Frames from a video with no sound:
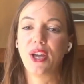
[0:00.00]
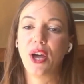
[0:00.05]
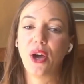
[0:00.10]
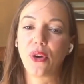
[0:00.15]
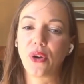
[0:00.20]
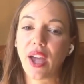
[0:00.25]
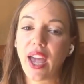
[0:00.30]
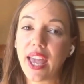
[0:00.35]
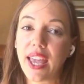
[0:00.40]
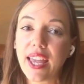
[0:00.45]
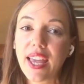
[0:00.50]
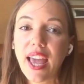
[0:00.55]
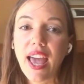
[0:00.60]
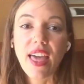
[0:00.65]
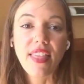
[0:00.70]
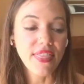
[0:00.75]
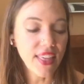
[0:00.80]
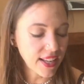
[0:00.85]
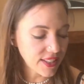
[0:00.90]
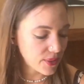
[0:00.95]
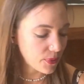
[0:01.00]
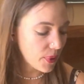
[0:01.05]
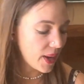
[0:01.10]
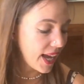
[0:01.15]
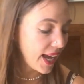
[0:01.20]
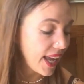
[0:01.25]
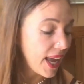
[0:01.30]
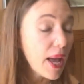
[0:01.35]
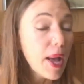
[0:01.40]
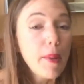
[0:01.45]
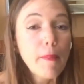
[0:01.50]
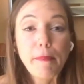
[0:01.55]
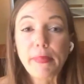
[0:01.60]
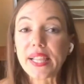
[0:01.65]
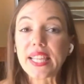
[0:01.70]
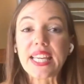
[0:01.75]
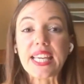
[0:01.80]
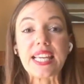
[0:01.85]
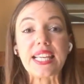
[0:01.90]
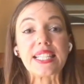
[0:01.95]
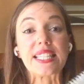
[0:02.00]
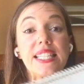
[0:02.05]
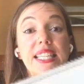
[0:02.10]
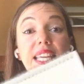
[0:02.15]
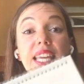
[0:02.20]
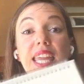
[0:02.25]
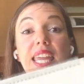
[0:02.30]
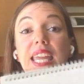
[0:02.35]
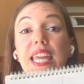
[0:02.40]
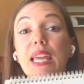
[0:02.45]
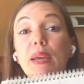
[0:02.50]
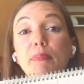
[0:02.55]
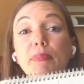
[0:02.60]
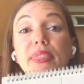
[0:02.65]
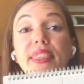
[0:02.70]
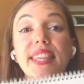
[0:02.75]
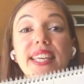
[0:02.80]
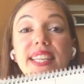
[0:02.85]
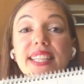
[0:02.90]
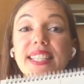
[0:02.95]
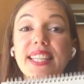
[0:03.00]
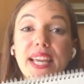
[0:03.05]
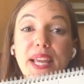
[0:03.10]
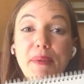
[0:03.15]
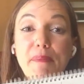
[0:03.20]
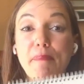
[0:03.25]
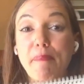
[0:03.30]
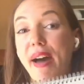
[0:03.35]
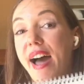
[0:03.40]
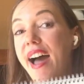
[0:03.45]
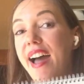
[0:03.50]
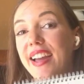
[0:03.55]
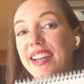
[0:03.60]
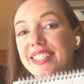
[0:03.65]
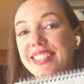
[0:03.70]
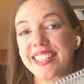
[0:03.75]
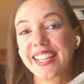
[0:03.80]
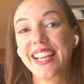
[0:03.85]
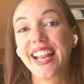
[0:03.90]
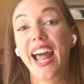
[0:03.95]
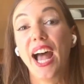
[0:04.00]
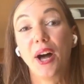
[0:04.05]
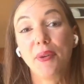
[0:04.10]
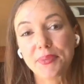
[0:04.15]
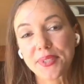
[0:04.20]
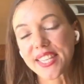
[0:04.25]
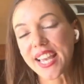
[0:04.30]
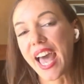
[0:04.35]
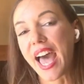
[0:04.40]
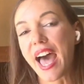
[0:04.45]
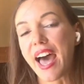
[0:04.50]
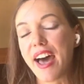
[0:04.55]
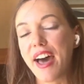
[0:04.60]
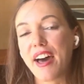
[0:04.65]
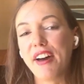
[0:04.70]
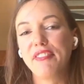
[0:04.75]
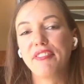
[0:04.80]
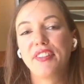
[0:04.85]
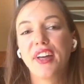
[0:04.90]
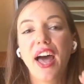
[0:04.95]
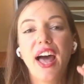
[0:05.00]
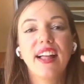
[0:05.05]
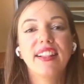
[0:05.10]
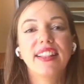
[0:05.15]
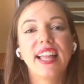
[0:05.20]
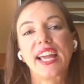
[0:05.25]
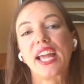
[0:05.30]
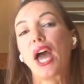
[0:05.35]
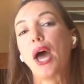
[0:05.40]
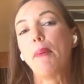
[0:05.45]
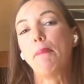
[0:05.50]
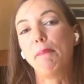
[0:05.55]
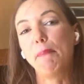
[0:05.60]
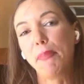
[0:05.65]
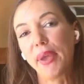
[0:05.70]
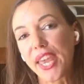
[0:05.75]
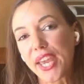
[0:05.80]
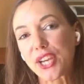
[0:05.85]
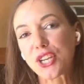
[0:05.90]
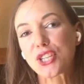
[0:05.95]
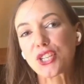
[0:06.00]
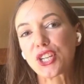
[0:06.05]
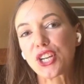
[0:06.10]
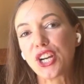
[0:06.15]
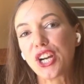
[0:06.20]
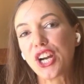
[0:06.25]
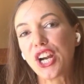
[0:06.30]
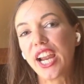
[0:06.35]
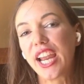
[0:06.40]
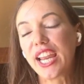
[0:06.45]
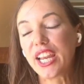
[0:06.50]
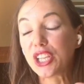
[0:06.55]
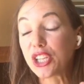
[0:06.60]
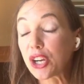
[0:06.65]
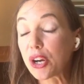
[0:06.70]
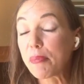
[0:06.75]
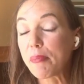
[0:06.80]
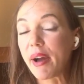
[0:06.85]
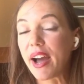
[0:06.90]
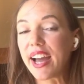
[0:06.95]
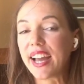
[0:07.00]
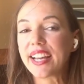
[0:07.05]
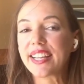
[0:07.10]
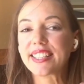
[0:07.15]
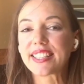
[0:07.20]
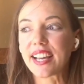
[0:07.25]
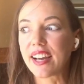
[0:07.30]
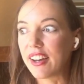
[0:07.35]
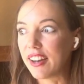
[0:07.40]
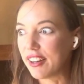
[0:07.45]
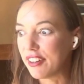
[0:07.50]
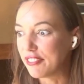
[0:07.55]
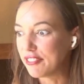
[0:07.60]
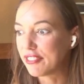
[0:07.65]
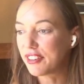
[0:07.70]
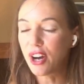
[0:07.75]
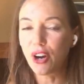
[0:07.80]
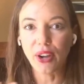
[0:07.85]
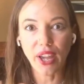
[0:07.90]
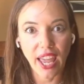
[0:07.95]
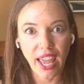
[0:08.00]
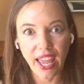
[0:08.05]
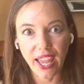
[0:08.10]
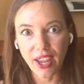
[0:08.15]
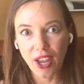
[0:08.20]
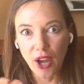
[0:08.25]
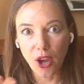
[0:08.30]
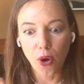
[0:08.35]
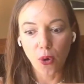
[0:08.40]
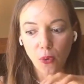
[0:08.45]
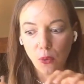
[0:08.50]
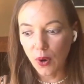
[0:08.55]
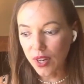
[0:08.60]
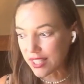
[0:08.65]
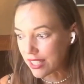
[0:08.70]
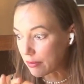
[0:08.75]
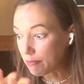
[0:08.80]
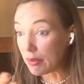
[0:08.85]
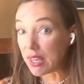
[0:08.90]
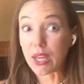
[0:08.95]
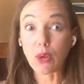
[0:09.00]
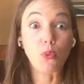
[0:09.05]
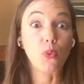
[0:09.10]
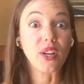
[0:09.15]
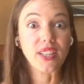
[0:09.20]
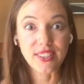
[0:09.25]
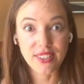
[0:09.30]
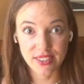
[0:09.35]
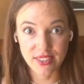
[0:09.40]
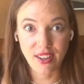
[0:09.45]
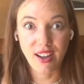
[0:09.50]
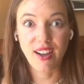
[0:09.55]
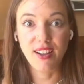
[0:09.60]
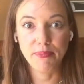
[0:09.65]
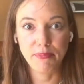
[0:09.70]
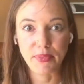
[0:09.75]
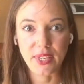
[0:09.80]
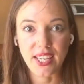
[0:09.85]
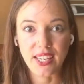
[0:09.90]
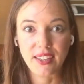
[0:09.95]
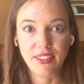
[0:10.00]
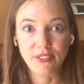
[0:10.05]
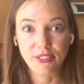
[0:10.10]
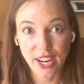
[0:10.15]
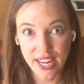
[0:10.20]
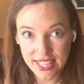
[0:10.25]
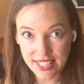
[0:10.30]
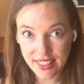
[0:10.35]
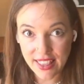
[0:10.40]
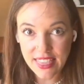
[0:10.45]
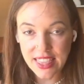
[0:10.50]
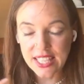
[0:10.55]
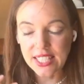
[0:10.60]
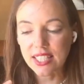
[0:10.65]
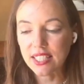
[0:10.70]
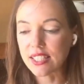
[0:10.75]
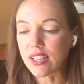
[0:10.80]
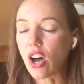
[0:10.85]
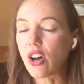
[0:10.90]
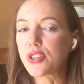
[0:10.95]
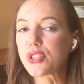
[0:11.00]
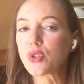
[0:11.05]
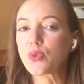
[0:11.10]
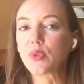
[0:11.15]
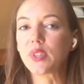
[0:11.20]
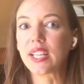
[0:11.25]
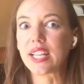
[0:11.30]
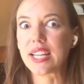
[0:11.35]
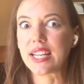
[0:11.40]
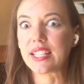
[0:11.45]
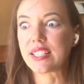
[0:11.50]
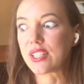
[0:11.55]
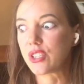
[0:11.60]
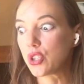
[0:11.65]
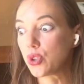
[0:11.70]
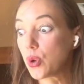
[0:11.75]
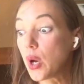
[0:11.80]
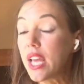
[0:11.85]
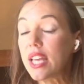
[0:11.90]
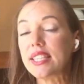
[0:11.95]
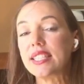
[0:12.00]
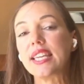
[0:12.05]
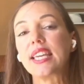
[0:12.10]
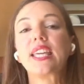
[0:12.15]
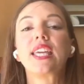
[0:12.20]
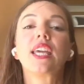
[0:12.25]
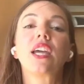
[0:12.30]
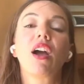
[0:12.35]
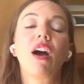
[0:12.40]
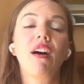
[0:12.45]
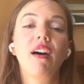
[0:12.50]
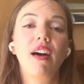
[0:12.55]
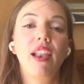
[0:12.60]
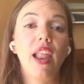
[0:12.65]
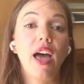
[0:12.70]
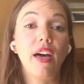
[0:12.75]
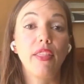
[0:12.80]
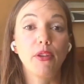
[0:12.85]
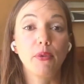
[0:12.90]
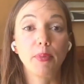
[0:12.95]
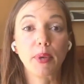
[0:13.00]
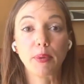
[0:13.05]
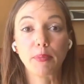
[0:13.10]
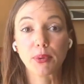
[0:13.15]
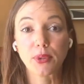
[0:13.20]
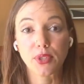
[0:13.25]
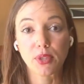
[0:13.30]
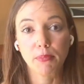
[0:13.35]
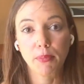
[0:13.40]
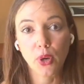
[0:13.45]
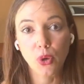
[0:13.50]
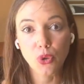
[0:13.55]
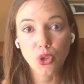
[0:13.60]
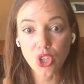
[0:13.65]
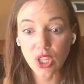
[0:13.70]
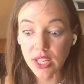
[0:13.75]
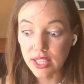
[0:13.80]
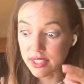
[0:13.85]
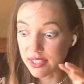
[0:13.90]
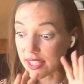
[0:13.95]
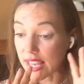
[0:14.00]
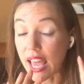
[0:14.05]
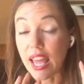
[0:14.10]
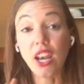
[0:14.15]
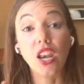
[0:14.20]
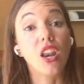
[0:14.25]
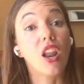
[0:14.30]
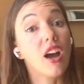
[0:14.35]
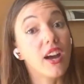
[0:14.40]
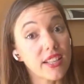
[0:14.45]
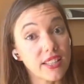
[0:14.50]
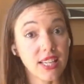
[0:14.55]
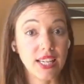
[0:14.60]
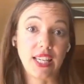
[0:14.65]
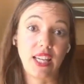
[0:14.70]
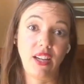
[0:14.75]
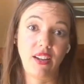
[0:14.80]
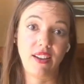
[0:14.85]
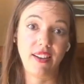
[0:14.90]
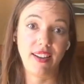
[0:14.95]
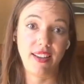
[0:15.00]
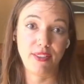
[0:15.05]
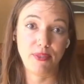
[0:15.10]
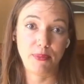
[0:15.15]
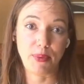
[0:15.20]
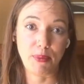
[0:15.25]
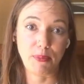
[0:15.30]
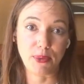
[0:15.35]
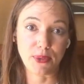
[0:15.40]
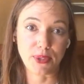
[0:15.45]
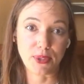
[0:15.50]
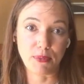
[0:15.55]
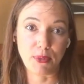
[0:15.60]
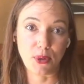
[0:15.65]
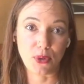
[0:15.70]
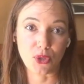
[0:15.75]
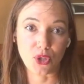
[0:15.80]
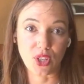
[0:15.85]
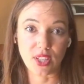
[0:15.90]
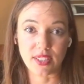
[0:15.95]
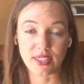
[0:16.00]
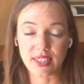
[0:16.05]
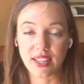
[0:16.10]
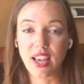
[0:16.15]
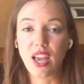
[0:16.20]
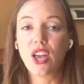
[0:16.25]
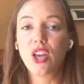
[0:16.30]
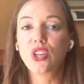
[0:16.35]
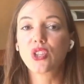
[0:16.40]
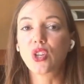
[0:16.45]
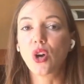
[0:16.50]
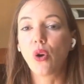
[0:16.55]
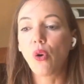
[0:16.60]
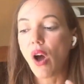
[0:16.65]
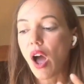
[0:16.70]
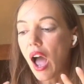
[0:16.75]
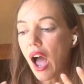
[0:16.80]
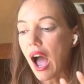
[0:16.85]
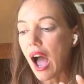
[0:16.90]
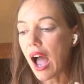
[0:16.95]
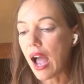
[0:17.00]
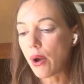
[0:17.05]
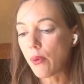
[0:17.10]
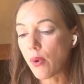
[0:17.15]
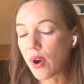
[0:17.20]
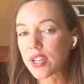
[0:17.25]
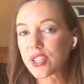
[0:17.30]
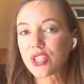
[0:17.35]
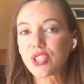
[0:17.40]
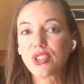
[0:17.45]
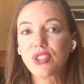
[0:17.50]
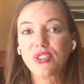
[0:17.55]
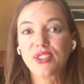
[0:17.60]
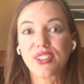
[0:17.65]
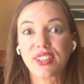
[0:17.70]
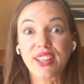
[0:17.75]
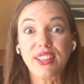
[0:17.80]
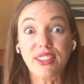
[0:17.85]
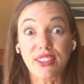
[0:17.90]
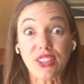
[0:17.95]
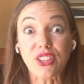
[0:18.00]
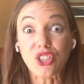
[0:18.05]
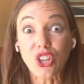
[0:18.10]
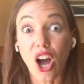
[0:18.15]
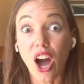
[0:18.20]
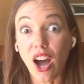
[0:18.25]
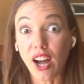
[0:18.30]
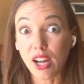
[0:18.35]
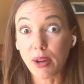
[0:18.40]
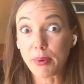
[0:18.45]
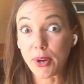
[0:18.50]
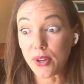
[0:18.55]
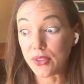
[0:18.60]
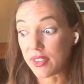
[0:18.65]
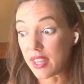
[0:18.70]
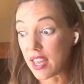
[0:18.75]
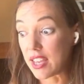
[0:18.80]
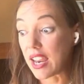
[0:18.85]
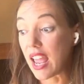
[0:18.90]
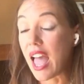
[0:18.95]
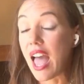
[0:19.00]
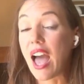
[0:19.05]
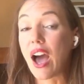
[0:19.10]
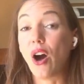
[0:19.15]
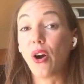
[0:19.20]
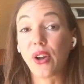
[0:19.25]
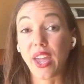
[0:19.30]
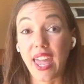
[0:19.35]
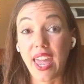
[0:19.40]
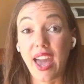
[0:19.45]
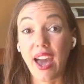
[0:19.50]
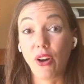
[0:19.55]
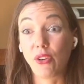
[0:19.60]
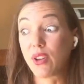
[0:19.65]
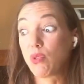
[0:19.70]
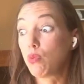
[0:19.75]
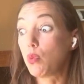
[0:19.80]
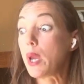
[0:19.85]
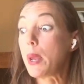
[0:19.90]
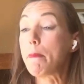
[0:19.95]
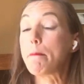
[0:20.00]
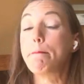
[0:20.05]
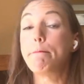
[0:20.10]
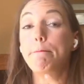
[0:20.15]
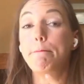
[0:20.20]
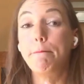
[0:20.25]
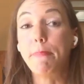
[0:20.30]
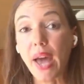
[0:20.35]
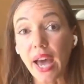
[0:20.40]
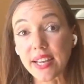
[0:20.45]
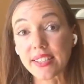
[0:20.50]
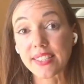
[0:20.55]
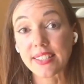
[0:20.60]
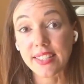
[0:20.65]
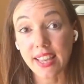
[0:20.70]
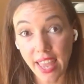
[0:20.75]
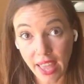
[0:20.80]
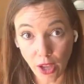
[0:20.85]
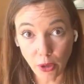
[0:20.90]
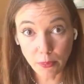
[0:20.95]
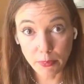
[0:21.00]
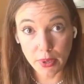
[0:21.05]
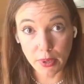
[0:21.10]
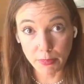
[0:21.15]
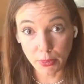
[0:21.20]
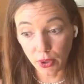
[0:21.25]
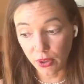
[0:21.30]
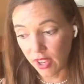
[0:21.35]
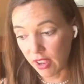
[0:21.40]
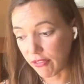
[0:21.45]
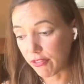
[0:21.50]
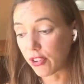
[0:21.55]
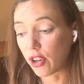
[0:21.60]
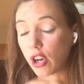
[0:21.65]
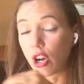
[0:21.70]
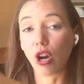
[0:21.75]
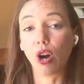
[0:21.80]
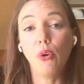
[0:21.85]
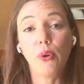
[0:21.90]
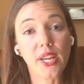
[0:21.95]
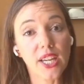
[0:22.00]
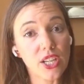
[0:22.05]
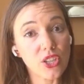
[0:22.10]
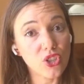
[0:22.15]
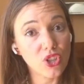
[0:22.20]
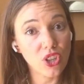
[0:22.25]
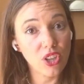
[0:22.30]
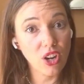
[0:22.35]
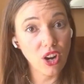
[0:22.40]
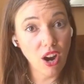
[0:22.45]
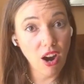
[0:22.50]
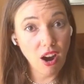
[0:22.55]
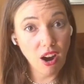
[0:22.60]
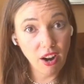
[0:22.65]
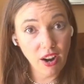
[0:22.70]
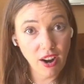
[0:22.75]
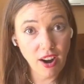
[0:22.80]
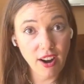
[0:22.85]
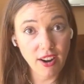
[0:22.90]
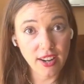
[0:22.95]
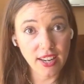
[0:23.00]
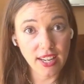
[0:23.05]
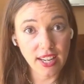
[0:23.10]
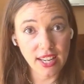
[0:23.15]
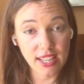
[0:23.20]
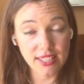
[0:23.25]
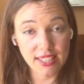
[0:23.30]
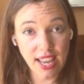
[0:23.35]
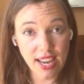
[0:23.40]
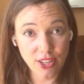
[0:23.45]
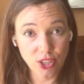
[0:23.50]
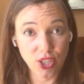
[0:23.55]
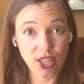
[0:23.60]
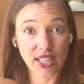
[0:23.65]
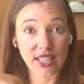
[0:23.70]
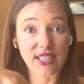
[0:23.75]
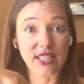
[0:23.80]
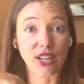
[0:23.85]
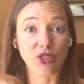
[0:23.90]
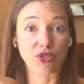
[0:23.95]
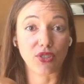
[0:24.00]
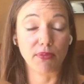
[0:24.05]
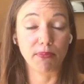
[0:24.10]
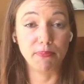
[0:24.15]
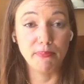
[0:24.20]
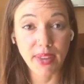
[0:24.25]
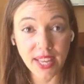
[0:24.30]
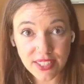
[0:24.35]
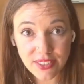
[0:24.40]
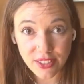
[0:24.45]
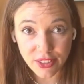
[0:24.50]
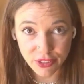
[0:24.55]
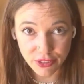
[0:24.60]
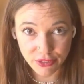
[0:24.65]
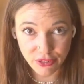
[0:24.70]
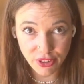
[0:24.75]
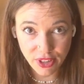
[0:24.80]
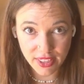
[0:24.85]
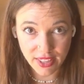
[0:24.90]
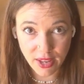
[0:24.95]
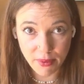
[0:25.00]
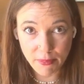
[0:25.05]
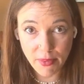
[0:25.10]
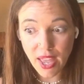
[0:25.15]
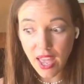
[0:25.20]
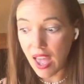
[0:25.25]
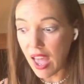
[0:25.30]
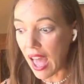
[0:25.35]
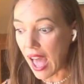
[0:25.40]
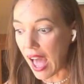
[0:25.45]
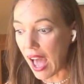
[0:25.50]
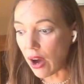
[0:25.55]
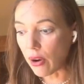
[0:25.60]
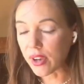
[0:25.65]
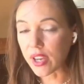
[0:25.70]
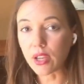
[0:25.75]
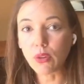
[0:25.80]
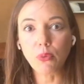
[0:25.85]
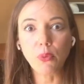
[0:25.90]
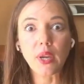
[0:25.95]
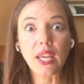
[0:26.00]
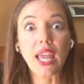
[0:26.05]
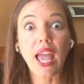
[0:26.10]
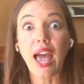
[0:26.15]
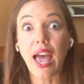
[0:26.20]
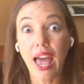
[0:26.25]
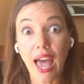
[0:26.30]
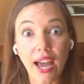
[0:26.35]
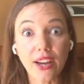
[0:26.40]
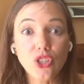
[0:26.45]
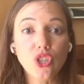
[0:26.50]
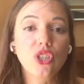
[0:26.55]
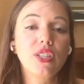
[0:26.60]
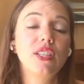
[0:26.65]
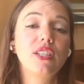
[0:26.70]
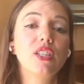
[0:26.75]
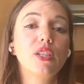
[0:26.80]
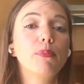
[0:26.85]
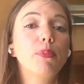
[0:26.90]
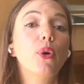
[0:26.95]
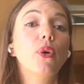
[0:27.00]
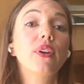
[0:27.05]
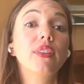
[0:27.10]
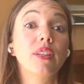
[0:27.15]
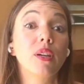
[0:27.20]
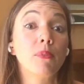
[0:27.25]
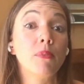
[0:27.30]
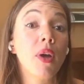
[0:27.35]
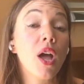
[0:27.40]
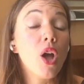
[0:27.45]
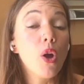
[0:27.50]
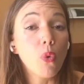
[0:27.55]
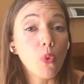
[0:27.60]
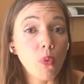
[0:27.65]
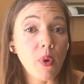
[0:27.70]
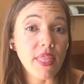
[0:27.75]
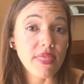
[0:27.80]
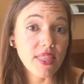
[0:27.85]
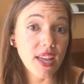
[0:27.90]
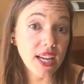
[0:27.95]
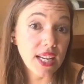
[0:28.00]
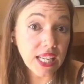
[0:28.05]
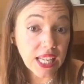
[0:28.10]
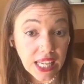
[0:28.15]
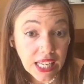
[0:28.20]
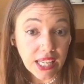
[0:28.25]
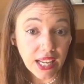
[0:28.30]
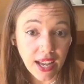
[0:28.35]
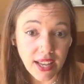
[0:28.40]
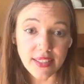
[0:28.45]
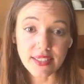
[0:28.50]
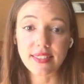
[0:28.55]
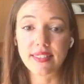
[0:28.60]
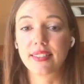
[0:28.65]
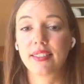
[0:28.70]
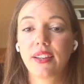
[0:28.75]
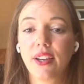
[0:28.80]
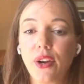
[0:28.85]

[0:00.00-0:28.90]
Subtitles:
Okay, that's why please keep this in mind. It helps to have like a picture in your mind of, okay, what's me, what's not me, right? This is also related to taking on other people's emotions and not taking on other people's emotions. So I want to talk about then, okay, how can we best help people? If going into their garden is actually detrimental for them, how can we actually support them when they need us?